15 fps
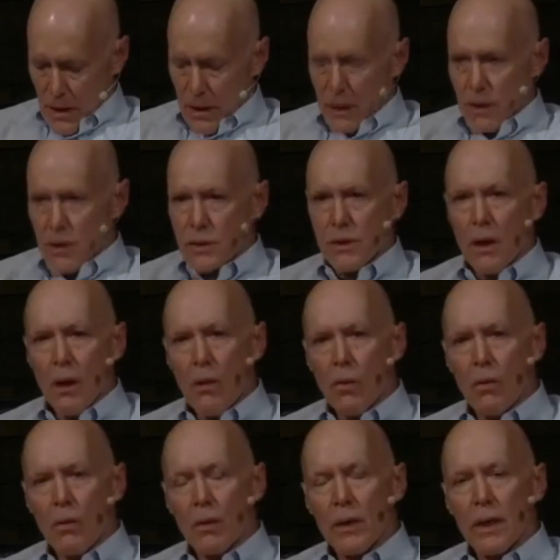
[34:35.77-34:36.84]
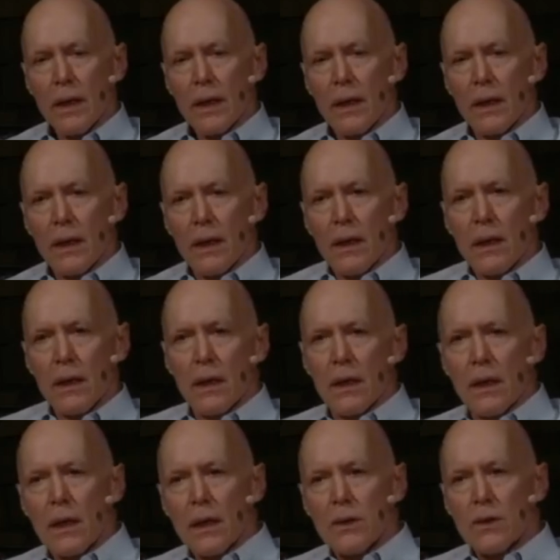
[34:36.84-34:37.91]
So,
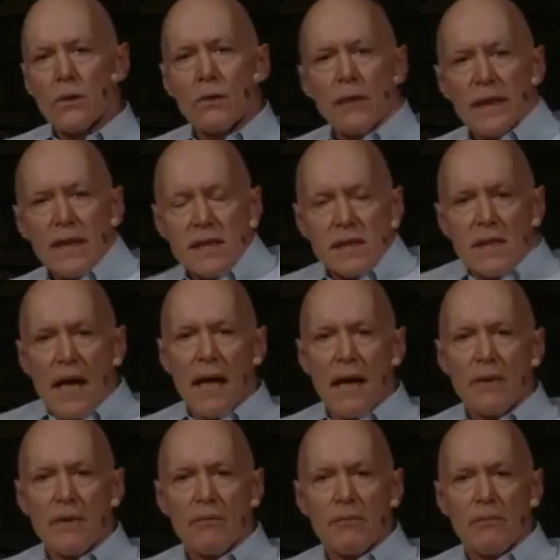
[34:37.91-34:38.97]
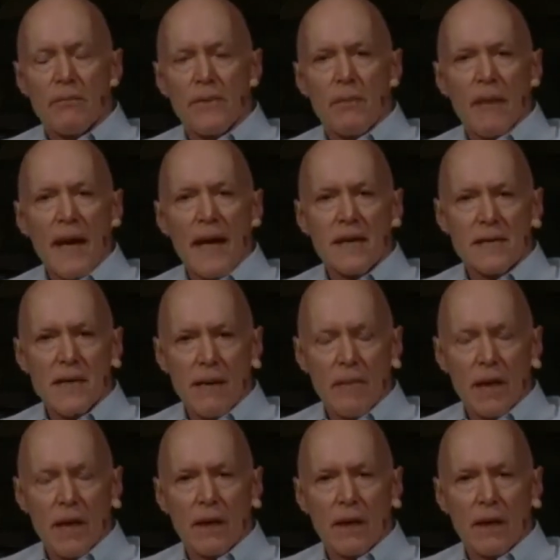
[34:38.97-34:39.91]
during this time of the pandemic,